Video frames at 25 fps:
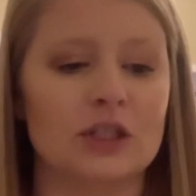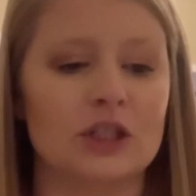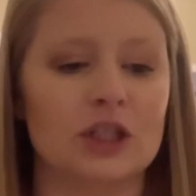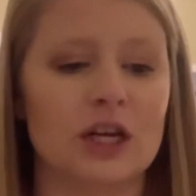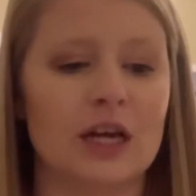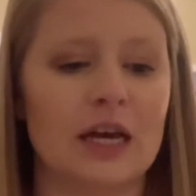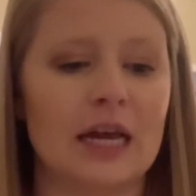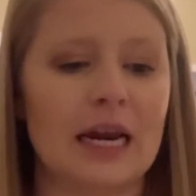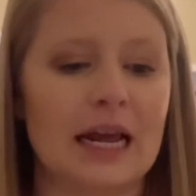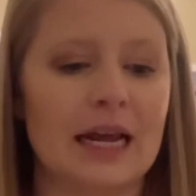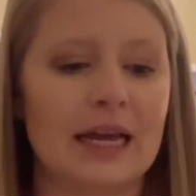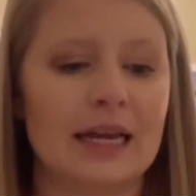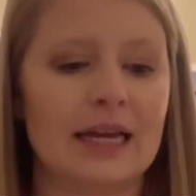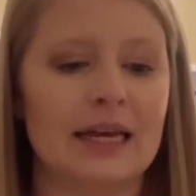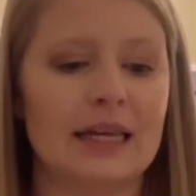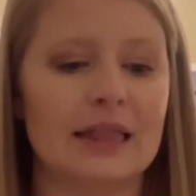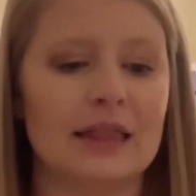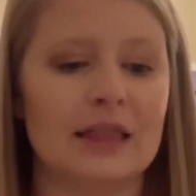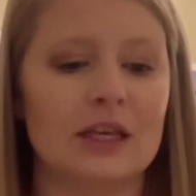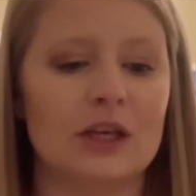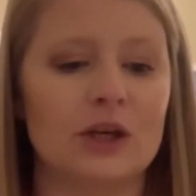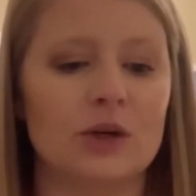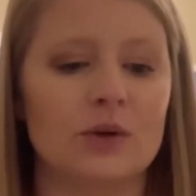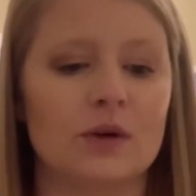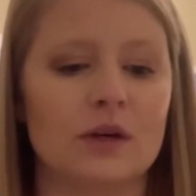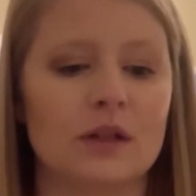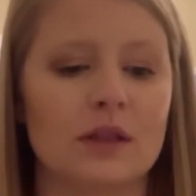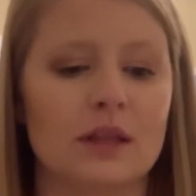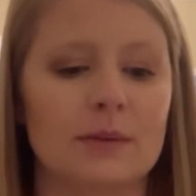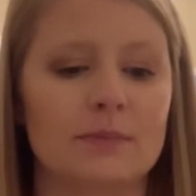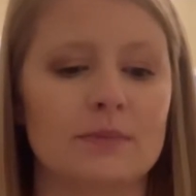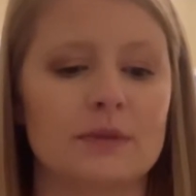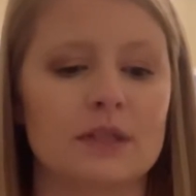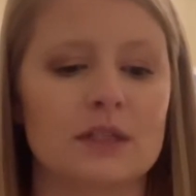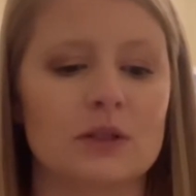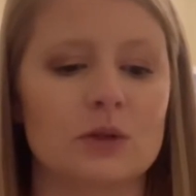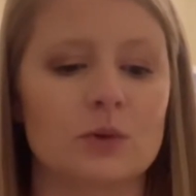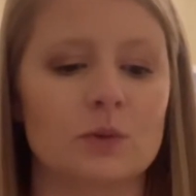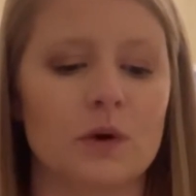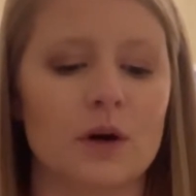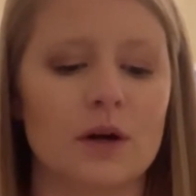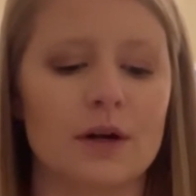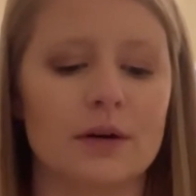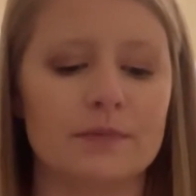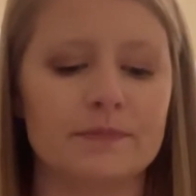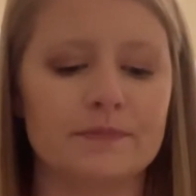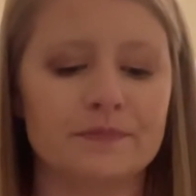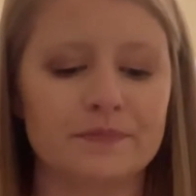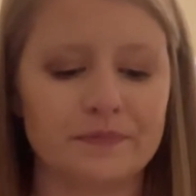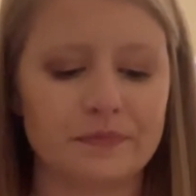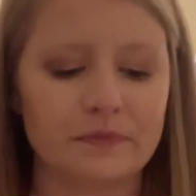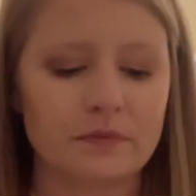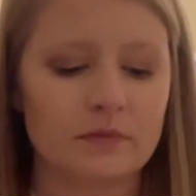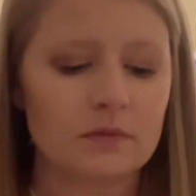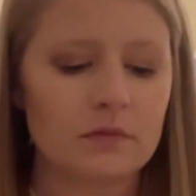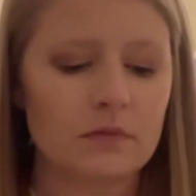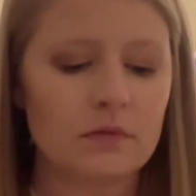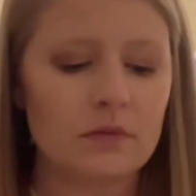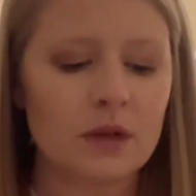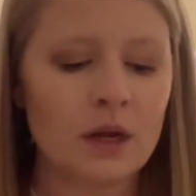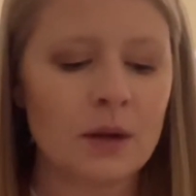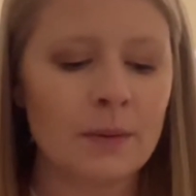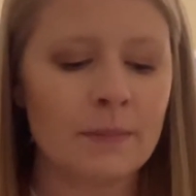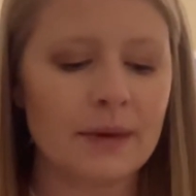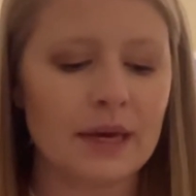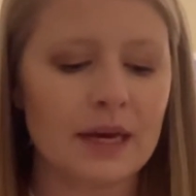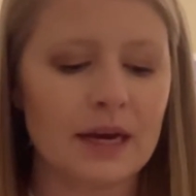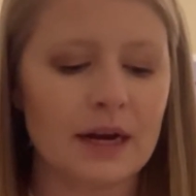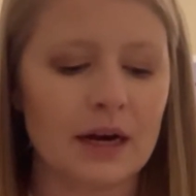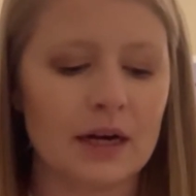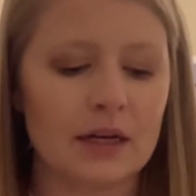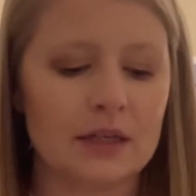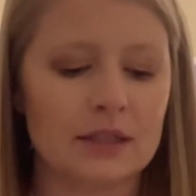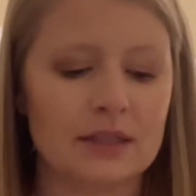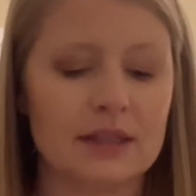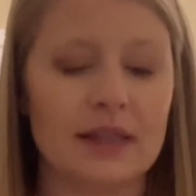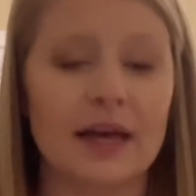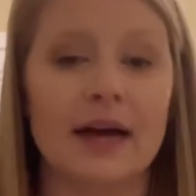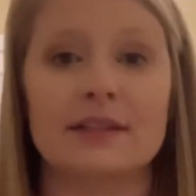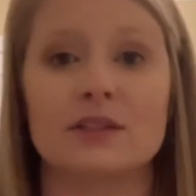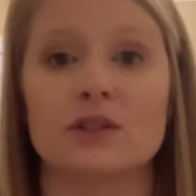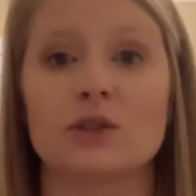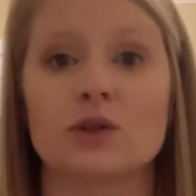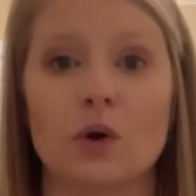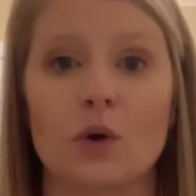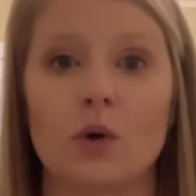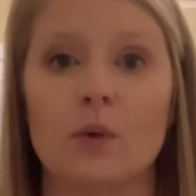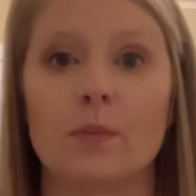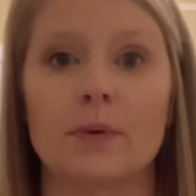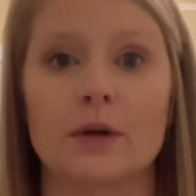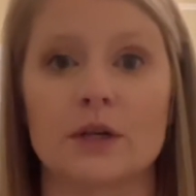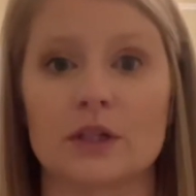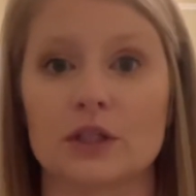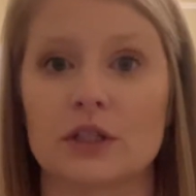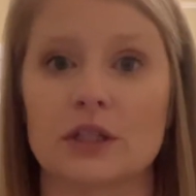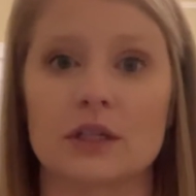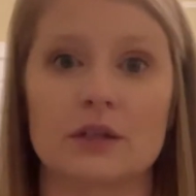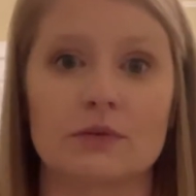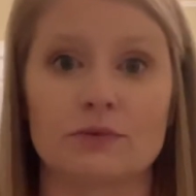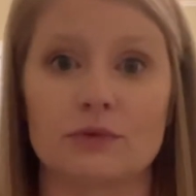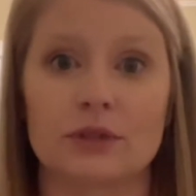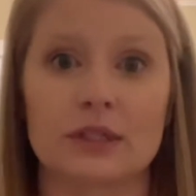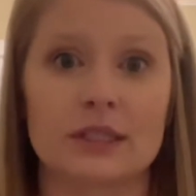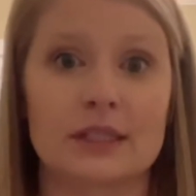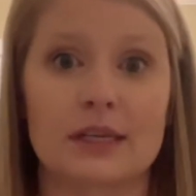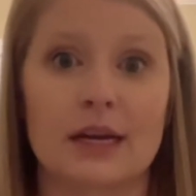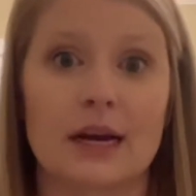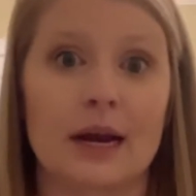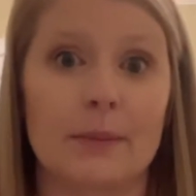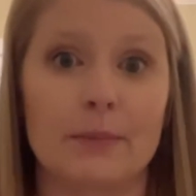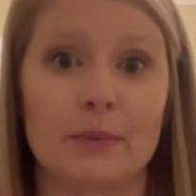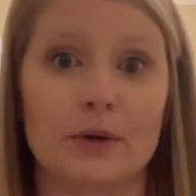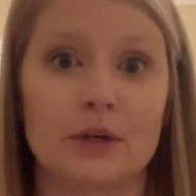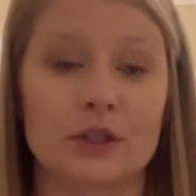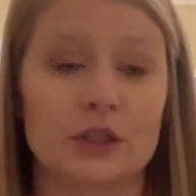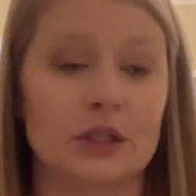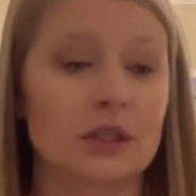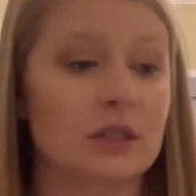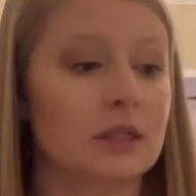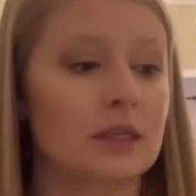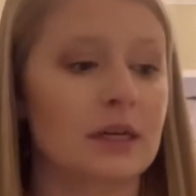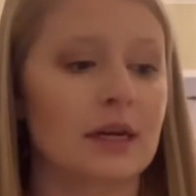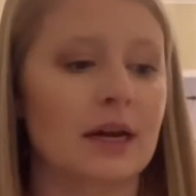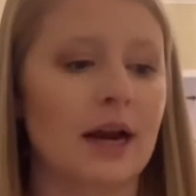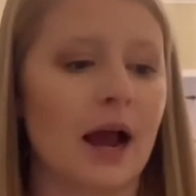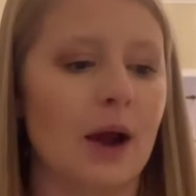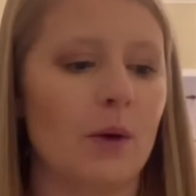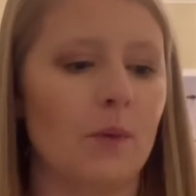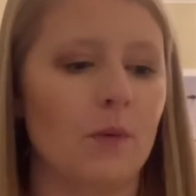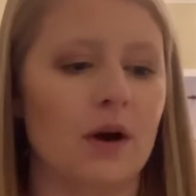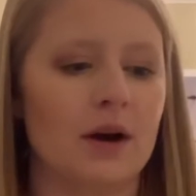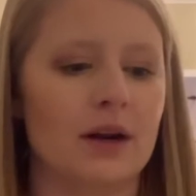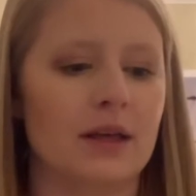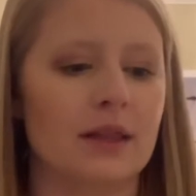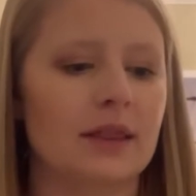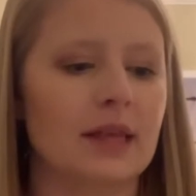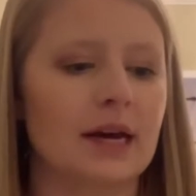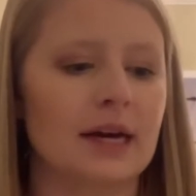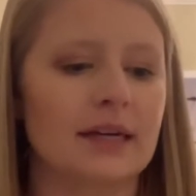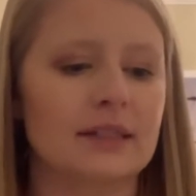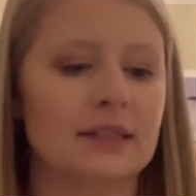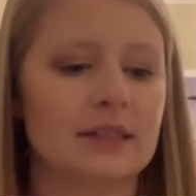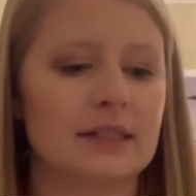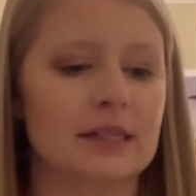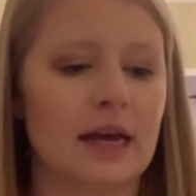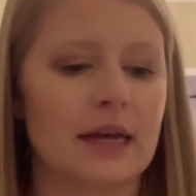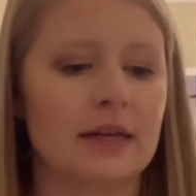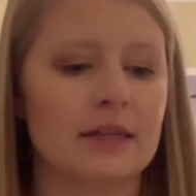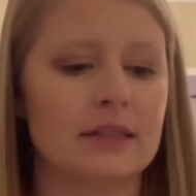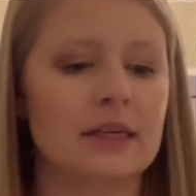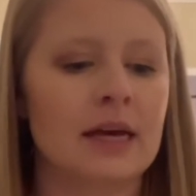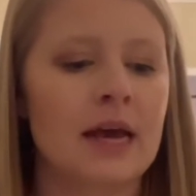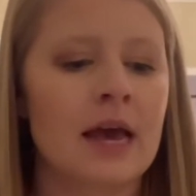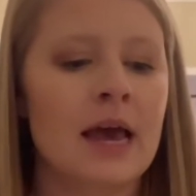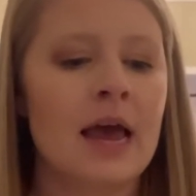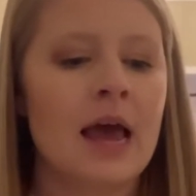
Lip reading: it and get the eucalyptus one because that's the whole reason I purchased it. I wanted that scent.